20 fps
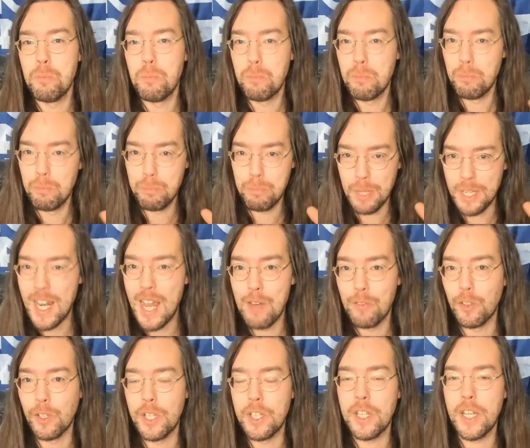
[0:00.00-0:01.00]

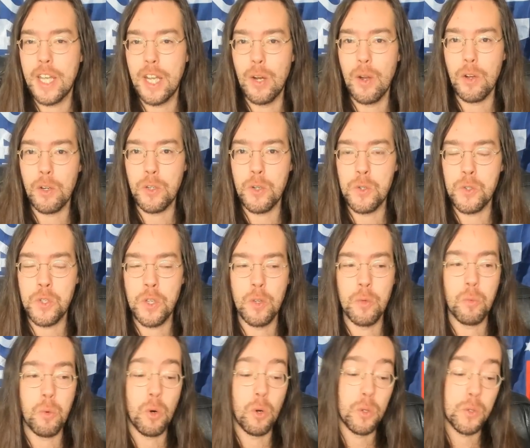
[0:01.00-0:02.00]
benevolent characters in the
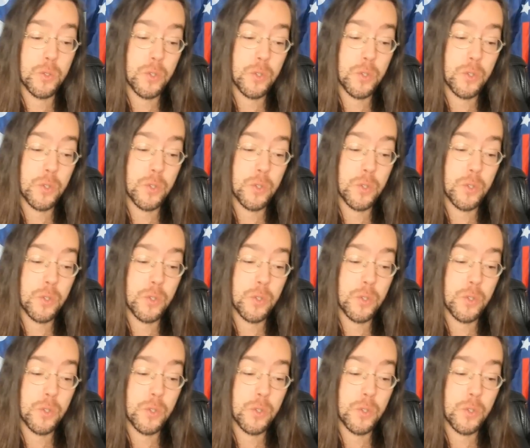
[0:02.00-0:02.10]
world.